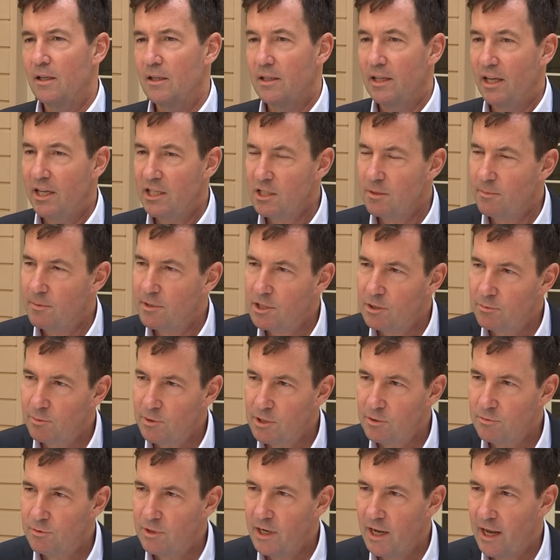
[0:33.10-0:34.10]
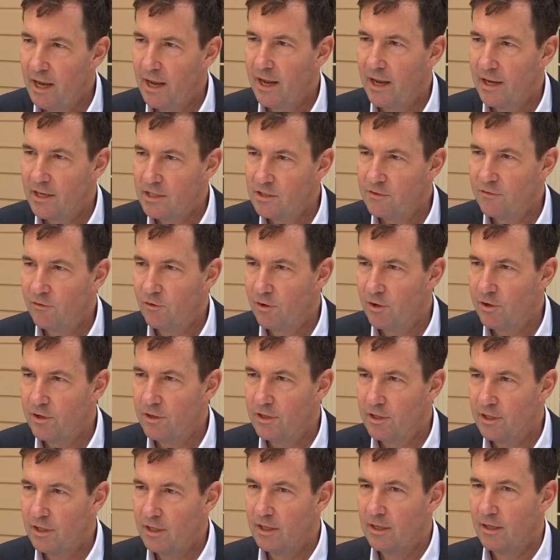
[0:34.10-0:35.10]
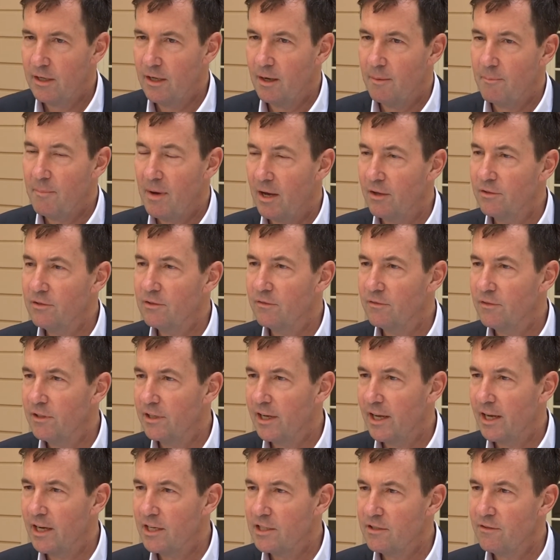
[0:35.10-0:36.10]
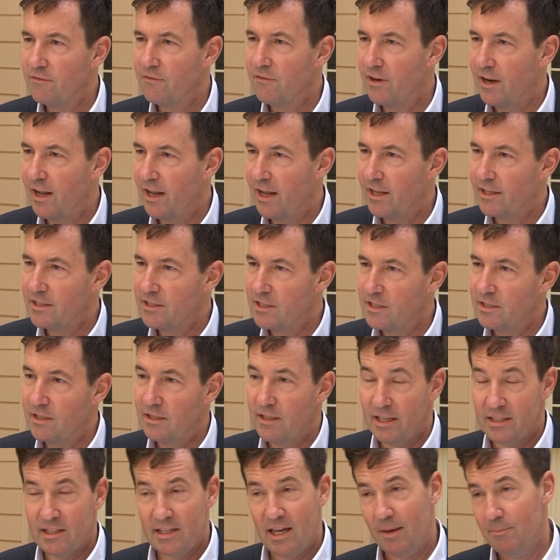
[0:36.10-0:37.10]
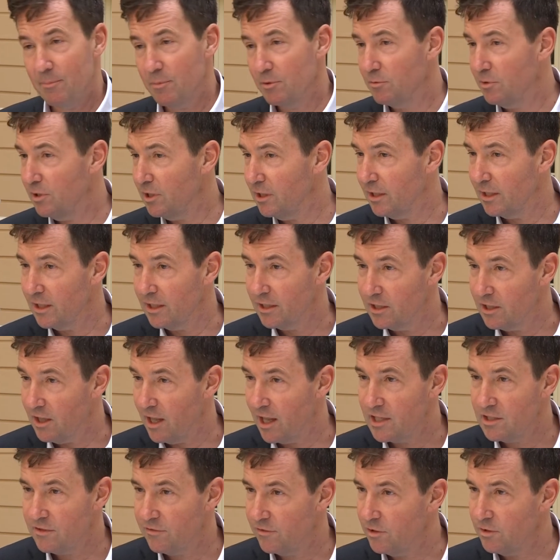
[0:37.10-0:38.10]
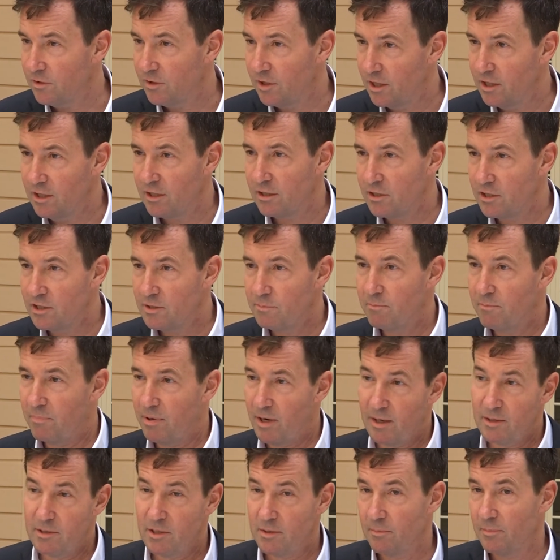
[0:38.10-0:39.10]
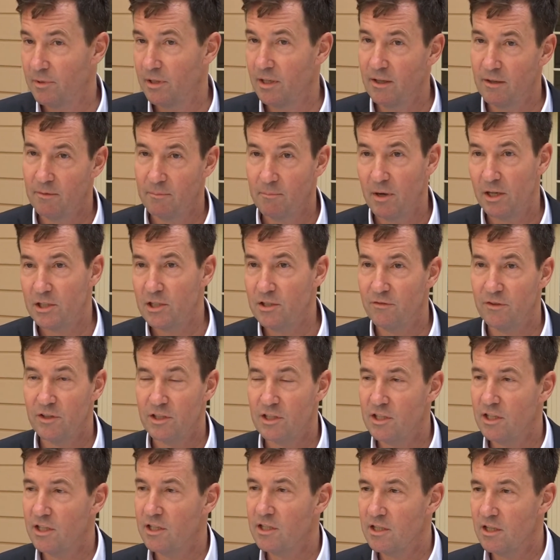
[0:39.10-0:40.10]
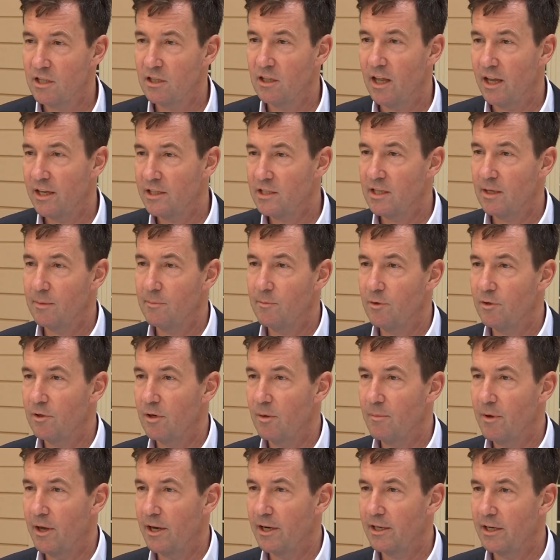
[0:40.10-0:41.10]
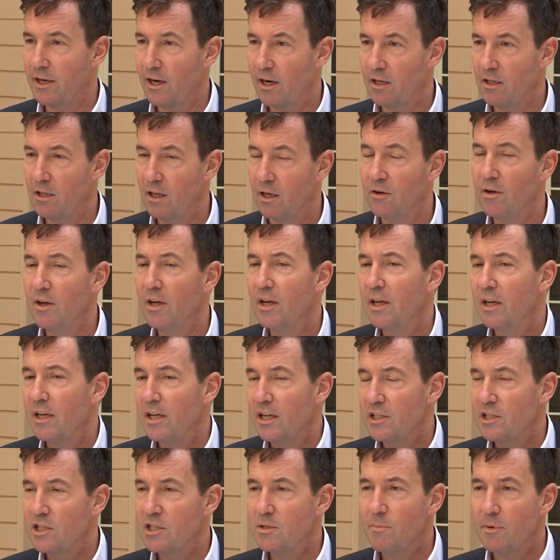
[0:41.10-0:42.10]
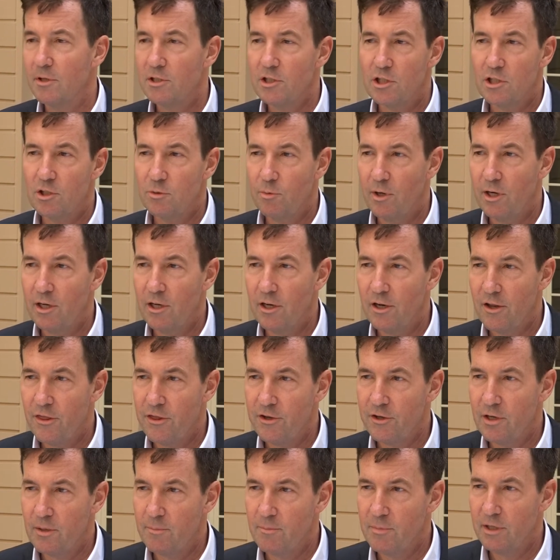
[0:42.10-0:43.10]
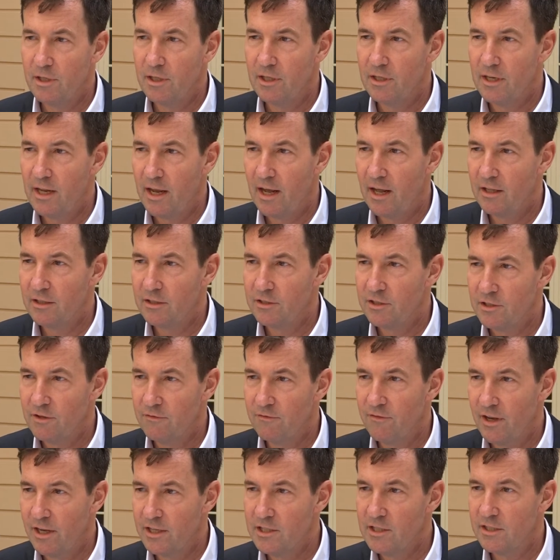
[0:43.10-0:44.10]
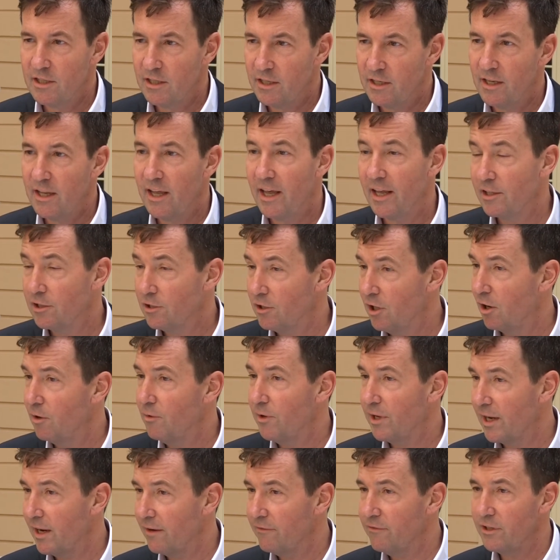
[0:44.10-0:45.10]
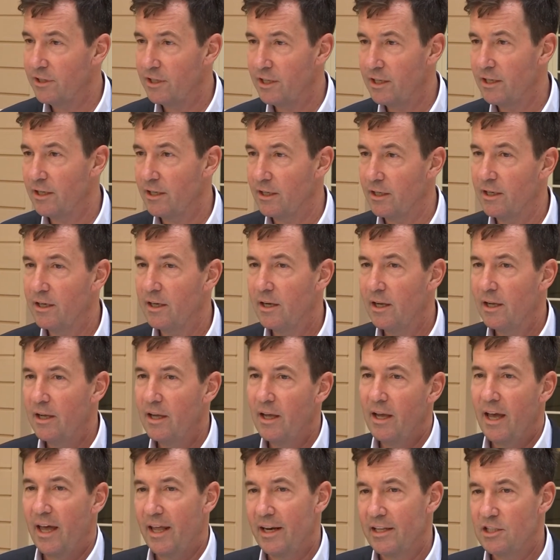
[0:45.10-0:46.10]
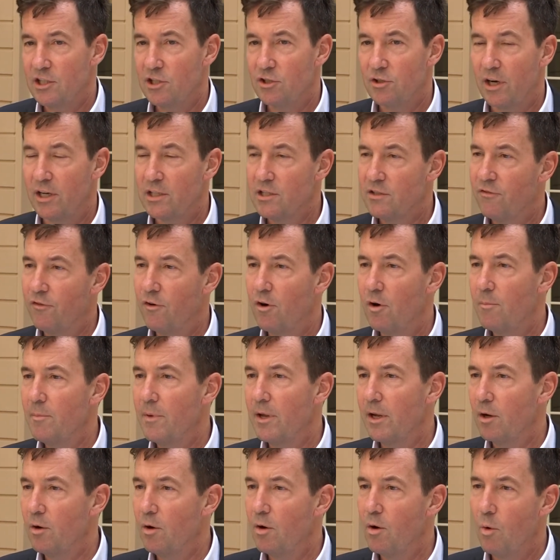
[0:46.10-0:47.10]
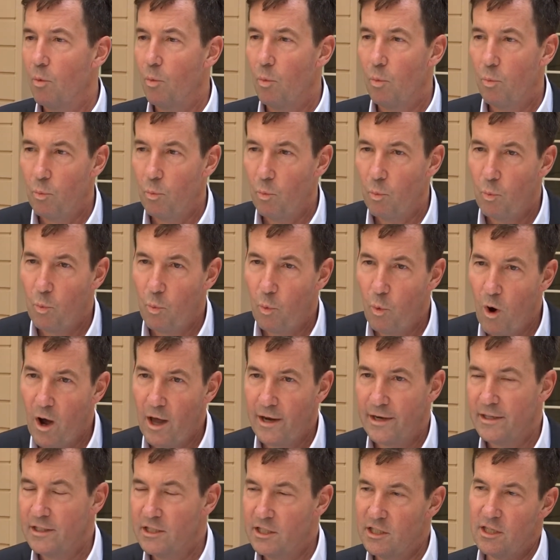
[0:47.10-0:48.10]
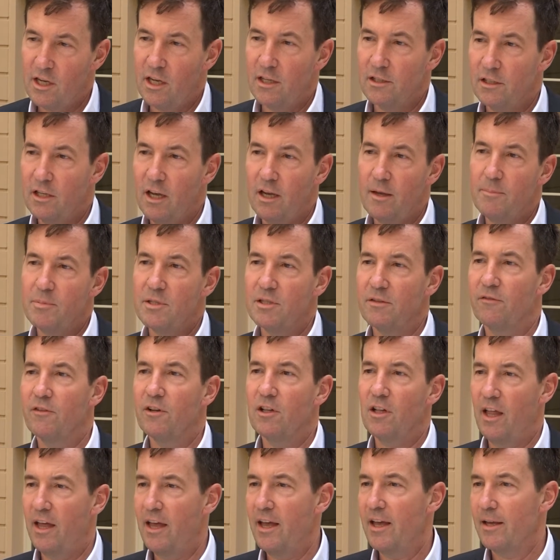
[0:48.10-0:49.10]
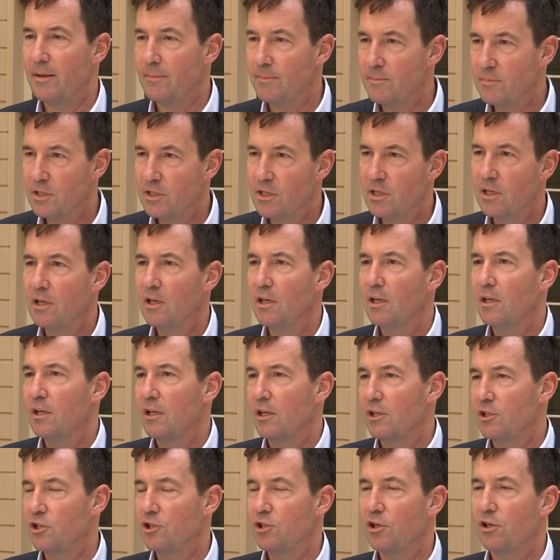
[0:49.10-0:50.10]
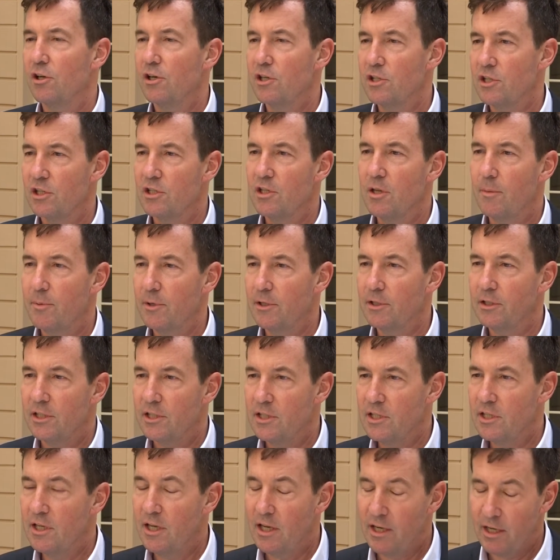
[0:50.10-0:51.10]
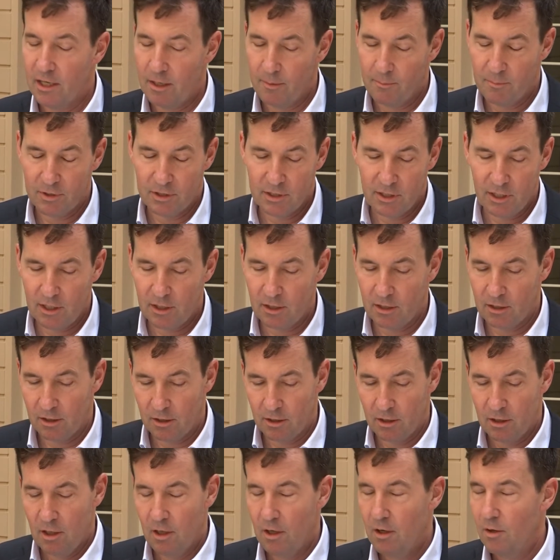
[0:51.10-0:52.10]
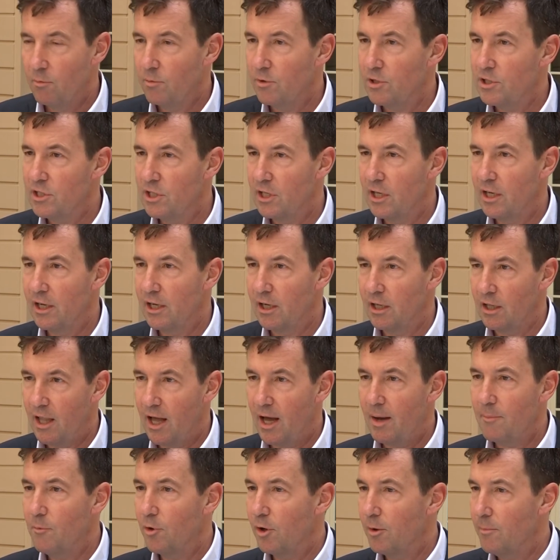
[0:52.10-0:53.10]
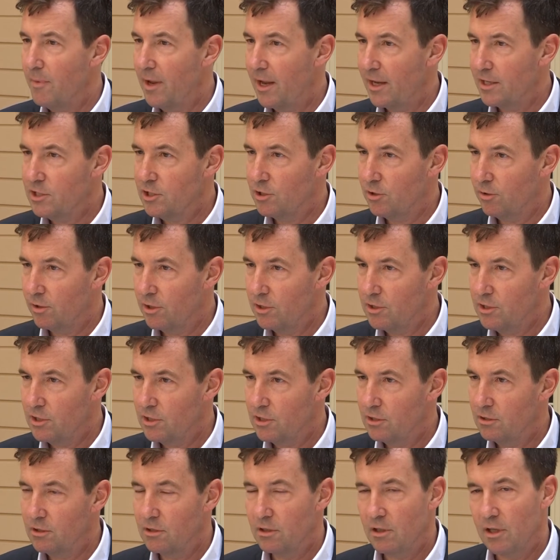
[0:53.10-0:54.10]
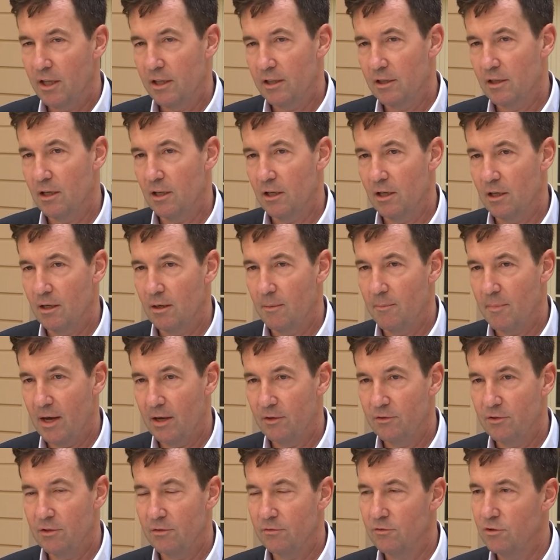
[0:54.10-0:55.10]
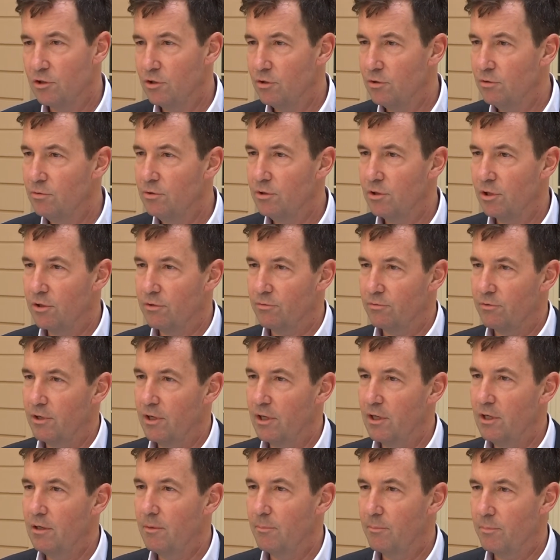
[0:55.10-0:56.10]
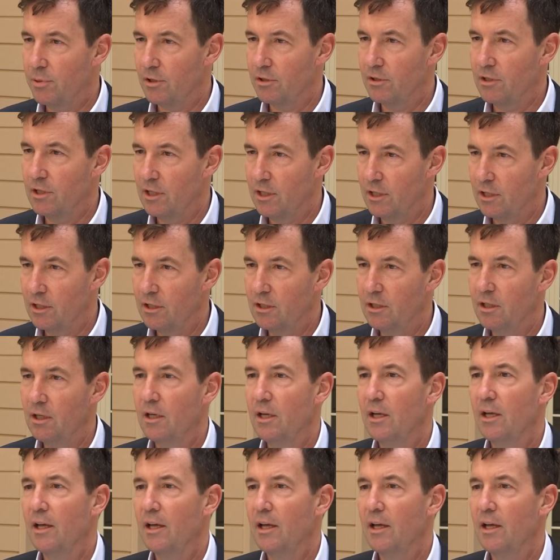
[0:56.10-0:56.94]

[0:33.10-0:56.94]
The estimate SwissRe has for the amount of litigation finance that's happened really in the last few years, possibly much of it since the last time we were at Monte Carlo, is as much as twenty to thirty billion dollars invested and growing every year. And it's transforming what types of claims insurers are typically seeing. And in particular, we're seeing a lot more mass torts at the amount of two to three per year.